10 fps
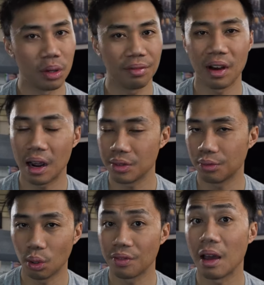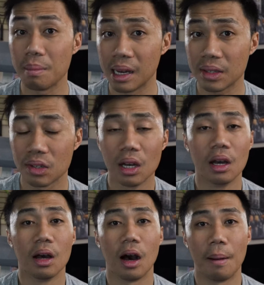35 to 45 minutes
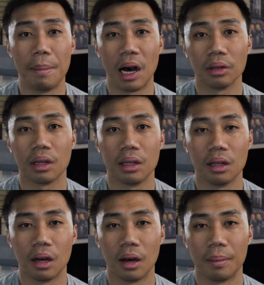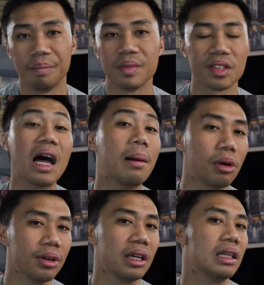about the
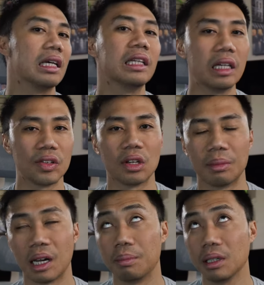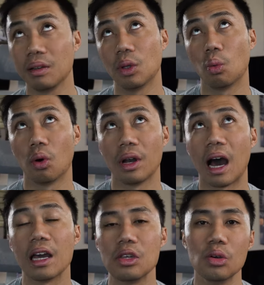snobbery, the elitism, and I believe the word
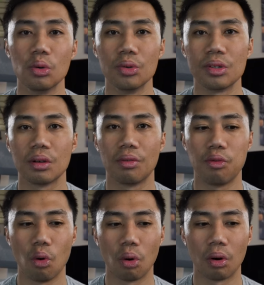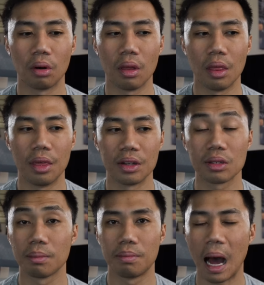I used for
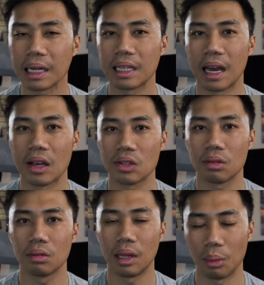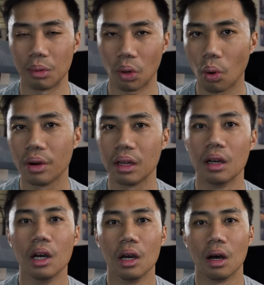this podcast that we
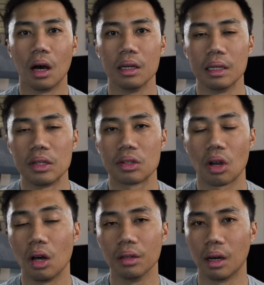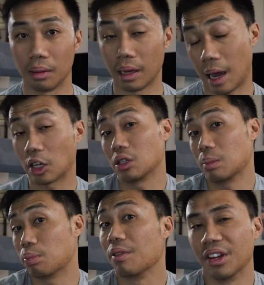recorded is called,
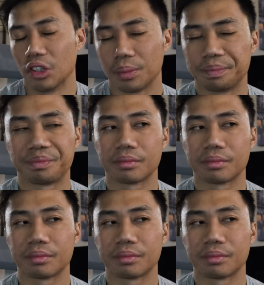actually, privilege.